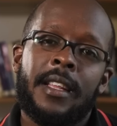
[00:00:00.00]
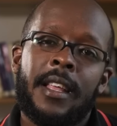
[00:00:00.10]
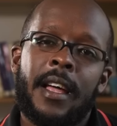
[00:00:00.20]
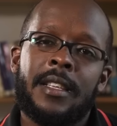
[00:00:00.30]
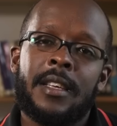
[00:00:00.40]

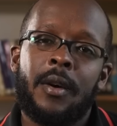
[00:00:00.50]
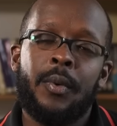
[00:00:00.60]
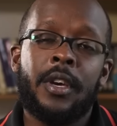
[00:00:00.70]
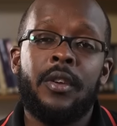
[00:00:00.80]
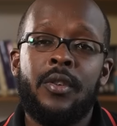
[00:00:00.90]
that
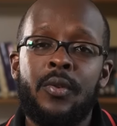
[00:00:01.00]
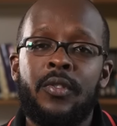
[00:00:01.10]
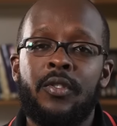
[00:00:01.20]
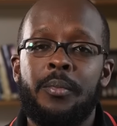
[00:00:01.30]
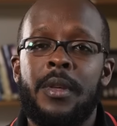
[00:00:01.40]
we could
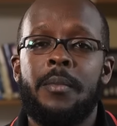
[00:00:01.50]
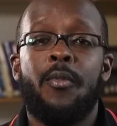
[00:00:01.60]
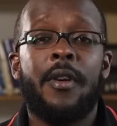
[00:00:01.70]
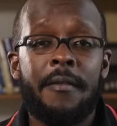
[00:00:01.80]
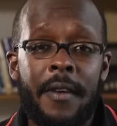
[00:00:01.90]
use to be
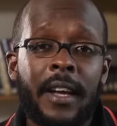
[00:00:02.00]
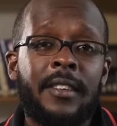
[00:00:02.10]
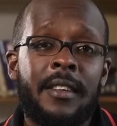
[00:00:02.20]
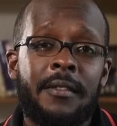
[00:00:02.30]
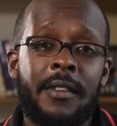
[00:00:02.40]
more
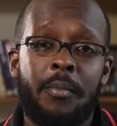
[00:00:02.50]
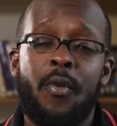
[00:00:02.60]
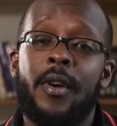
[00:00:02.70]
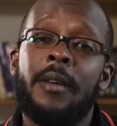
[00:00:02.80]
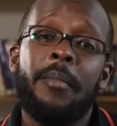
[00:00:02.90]
effective and
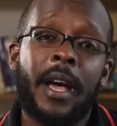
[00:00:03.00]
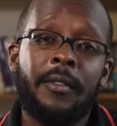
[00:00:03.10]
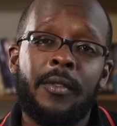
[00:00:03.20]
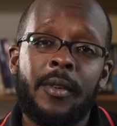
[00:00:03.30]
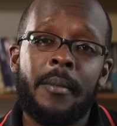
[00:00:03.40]
more
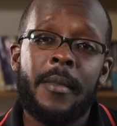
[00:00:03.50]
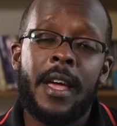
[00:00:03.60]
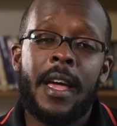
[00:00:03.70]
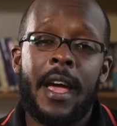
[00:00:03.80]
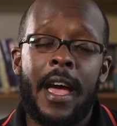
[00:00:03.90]
impactful.
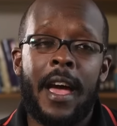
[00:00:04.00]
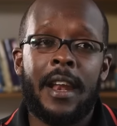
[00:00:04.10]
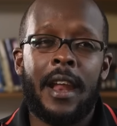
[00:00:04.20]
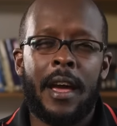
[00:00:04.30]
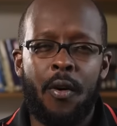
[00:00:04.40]

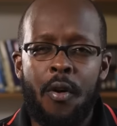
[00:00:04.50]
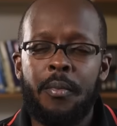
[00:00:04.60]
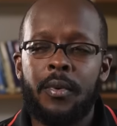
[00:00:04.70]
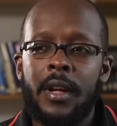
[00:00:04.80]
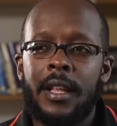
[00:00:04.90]
And I
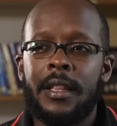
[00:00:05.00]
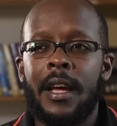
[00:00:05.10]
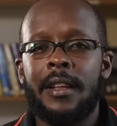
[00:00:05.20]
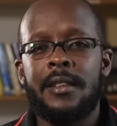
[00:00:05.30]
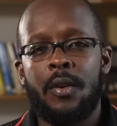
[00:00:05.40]
hope
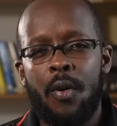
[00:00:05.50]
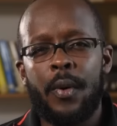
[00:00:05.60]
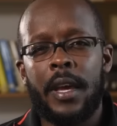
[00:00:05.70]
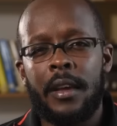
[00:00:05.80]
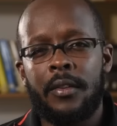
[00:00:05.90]
that
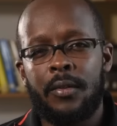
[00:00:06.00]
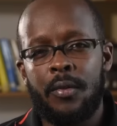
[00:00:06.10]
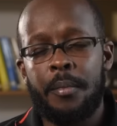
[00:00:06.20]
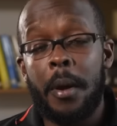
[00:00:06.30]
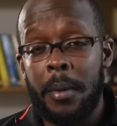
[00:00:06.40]
going
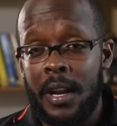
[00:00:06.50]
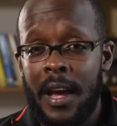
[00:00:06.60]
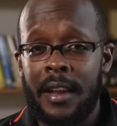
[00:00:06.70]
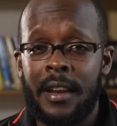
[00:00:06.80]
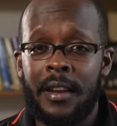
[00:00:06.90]
to
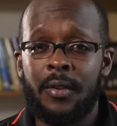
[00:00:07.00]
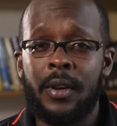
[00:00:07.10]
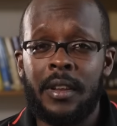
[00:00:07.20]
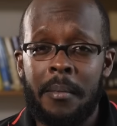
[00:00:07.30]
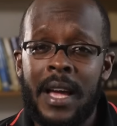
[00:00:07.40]
Pepperdine and
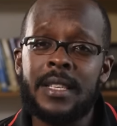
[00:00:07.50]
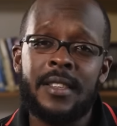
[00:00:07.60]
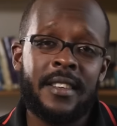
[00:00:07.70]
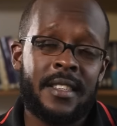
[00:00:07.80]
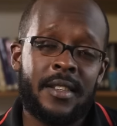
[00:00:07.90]
doing the
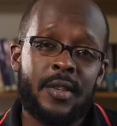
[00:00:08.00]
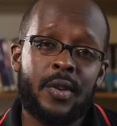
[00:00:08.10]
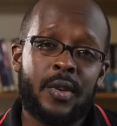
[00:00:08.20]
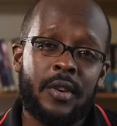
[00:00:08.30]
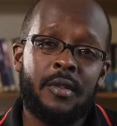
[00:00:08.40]
Masters in
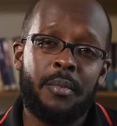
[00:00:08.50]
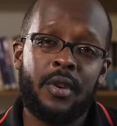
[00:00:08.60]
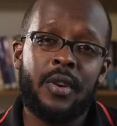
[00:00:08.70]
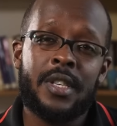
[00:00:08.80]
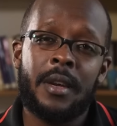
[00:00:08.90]
Social
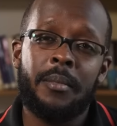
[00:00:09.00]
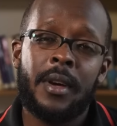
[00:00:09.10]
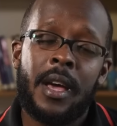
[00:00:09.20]
Entrepreneurship,